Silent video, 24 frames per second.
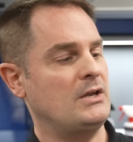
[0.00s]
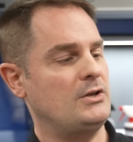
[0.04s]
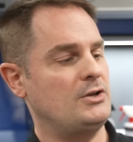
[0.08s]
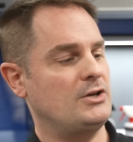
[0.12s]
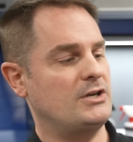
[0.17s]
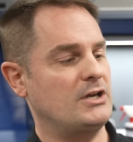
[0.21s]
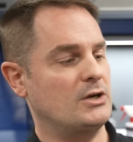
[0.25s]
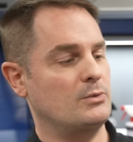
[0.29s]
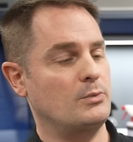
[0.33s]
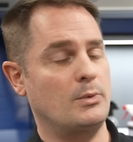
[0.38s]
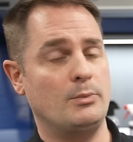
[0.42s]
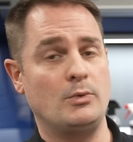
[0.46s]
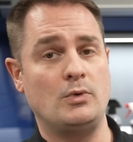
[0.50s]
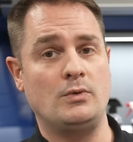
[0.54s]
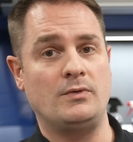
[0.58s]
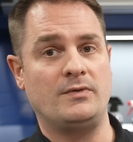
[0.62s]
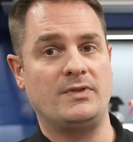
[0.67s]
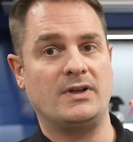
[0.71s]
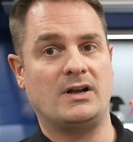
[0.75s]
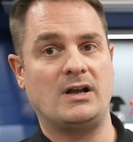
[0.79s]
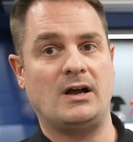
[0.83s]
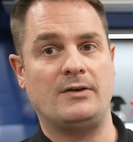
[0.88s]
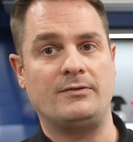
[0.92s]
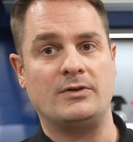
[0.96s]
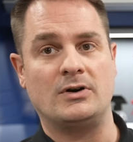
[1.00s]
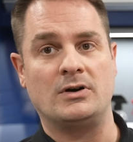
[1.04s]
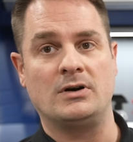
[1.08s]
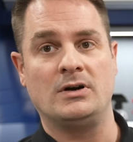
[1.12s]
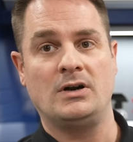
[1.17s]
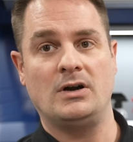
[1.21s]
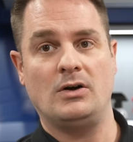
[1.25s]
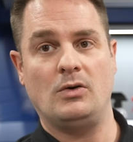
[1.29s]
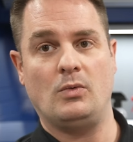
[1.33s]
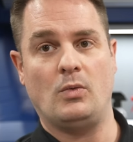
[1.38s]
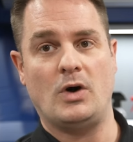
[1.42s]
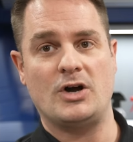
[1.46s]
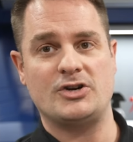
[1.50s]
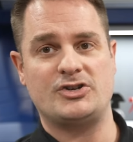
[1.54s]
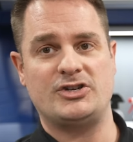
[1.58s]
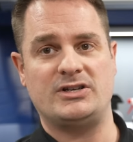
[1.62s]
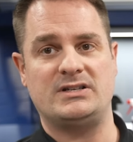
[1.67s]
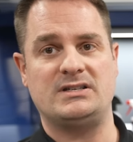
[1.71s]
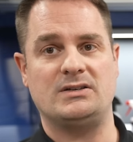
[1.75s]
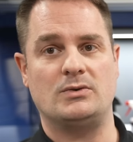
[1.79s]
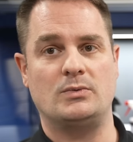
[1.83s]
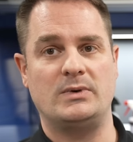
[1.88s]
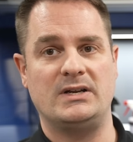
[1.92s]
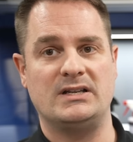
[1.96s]
You can remove the cover, wash
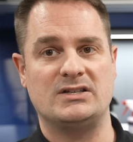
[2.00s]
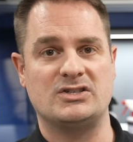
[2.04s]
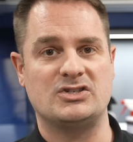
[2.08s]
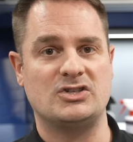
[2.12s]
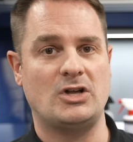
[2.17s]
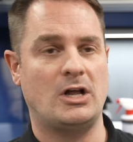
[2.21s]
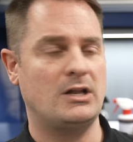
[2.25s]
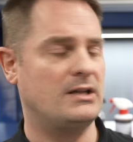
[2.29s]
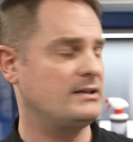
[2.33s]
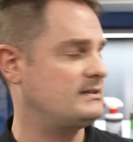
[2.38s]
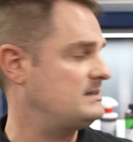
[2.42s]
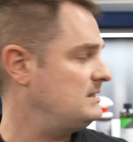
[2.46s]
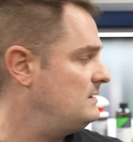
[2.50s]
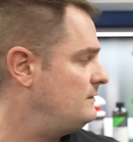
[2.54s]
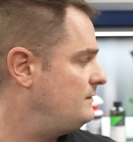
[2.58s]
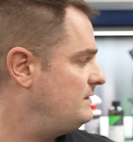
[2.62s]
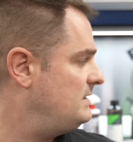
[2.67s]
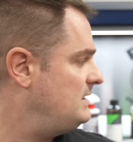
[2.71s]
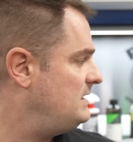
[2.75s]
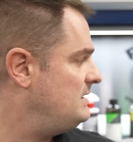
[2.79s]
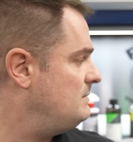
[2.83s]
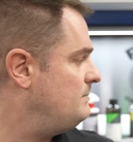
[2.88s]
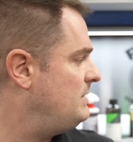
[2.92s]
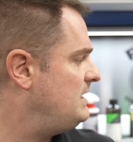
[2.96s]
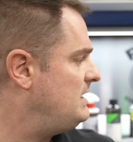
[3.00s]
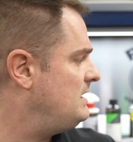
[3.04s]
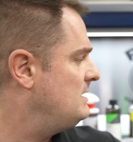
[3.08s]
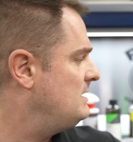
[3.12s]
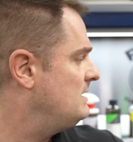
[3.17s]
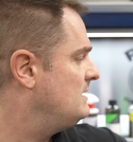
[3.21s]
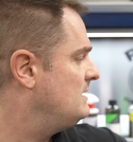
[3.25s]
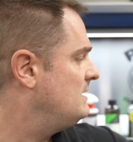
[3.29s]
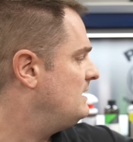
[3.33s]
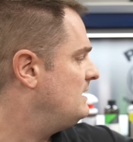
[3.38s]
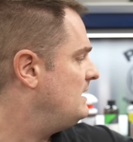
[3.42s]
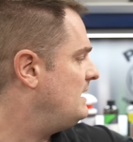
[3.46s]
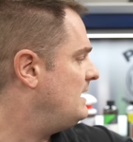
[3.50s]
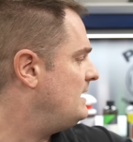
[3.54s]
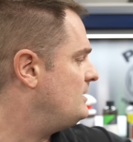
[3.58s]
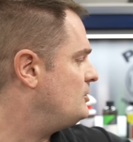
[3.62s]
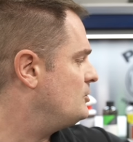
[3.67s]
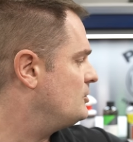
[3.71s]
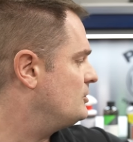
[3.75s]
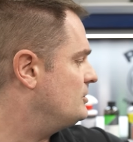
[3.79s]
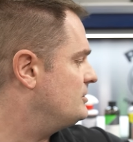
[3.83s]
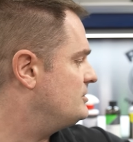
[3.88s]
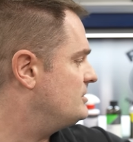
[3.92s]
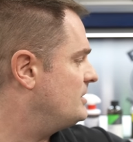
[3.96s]
it, reinstall it if need be, and
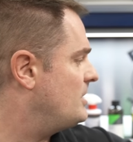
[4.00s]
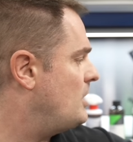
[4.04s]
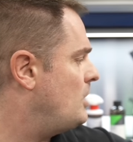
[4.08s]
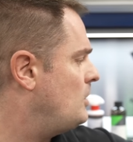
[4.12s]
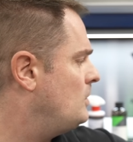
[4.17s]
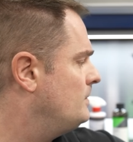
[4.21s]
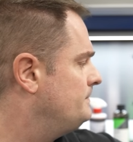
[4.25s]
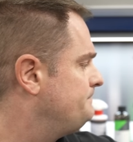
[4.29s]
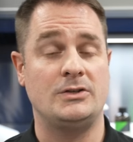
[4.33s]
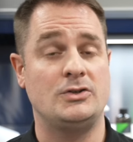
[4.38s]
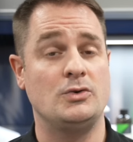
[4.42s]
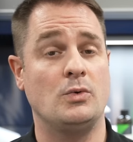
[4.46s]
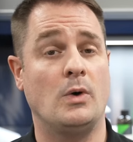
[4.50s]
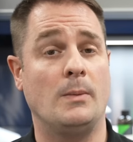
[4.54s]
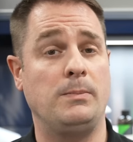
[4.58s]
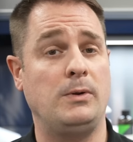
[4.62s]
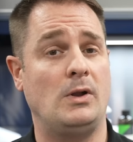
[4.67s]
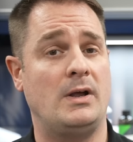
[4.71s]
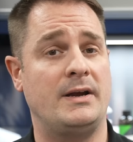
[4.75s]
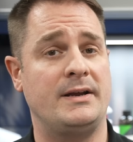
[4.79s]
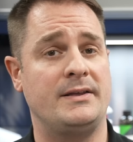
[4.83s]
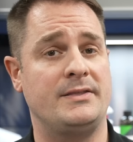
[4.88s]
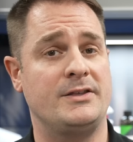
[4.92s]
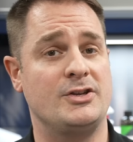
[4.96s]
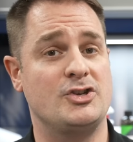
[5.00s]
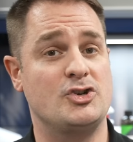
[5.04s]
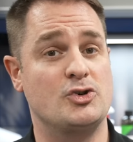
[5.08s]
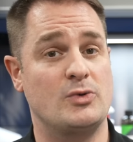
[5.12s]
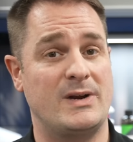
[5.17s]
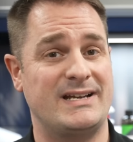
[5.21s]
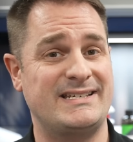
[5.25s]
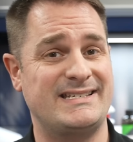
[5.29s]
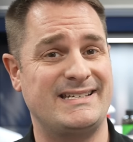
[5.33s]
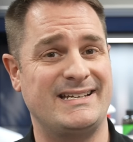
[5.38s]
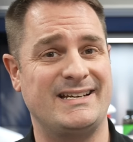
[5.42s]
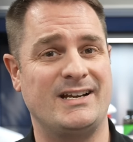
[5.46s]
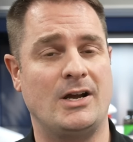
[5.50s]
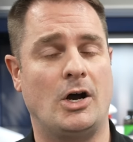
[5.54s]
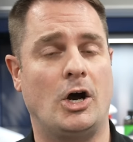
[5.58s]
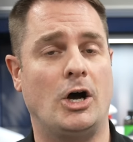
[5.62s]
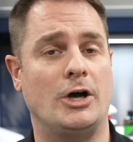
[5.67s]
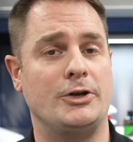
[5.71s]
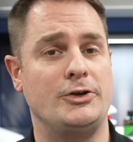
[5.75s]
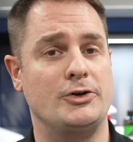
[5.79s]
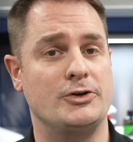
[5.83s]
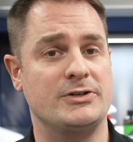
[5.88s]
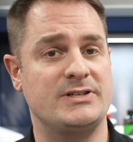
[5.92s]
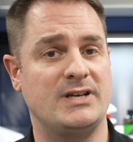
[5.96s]
you're good to go. To apply the dressing
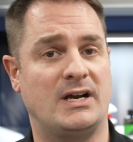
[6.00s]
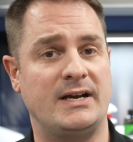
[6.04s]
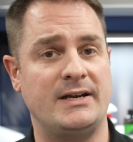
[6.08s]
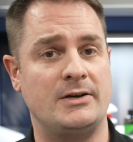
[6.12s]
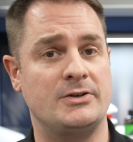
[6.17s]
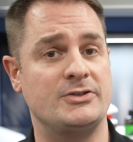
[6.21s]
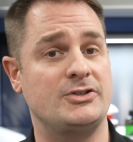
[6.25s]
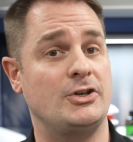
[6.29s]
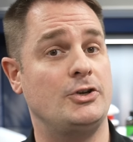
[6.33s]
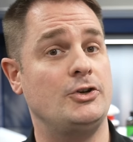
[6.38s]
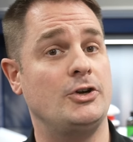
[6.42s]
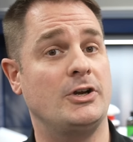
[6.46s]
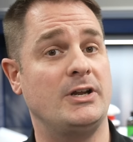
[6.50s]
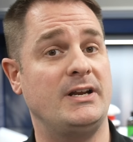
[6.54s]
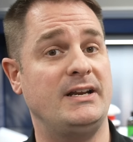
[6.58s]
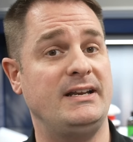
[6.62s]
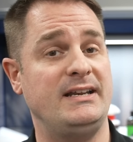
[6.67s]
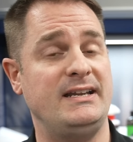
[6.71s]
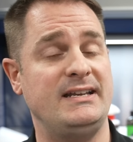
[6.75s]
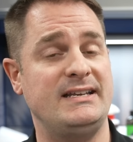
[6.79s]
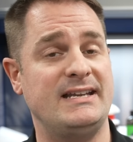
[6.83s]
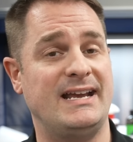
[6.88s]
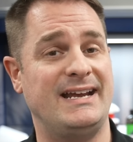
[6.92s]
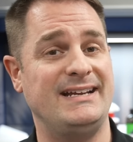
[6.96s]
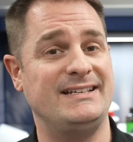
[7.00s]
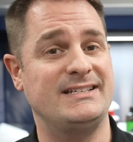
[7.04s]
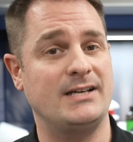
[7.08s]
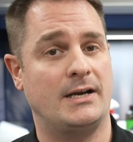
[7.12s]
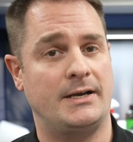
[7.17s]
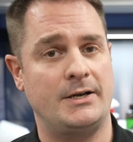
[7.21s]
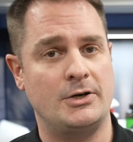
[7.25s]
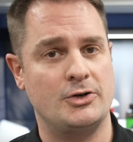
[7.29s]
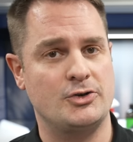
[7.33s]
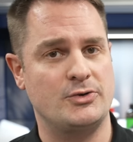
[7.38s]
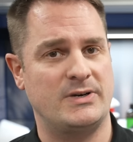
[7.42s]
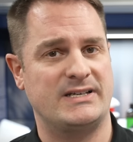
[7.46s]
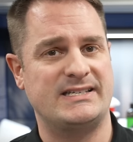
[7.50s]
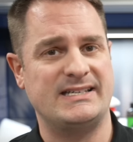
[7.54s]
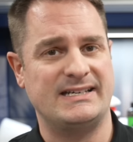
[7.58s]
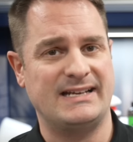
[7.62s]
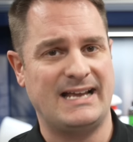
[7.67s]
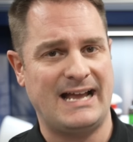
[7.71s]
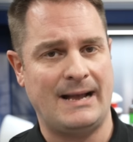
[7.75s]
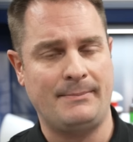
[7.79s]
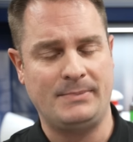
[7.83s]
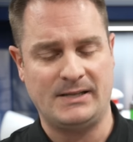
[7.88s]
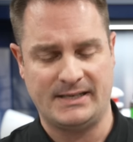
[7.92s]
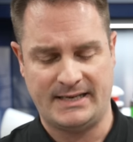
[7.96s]
on your tires, you're going to need a tire dressing
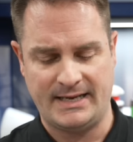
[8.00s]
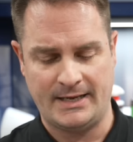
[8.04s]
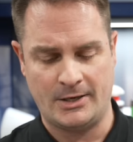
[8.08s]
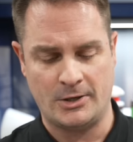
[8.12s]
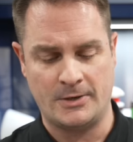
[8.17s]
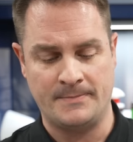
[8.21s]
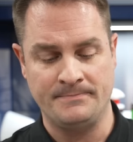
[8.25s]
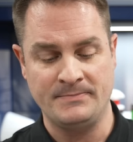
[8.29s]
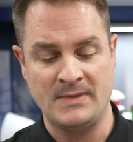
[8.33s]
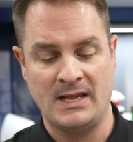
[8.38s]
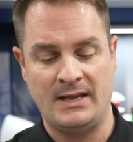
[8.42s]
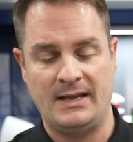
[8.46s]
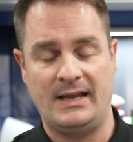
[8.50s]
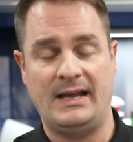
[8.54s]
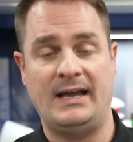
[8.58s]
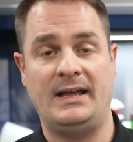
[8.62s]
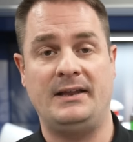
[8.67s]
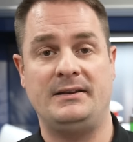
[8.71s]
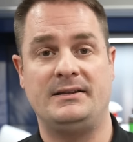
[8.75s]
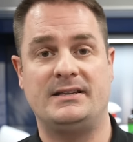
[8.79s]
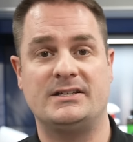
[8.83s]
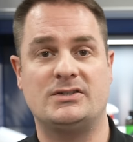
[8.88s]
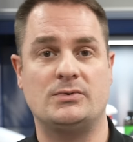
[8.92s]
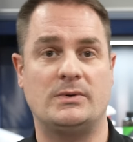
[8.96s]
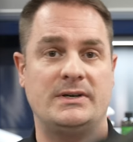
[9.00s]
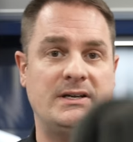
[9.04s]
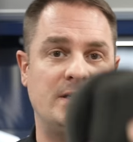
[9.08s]
applicator, and this one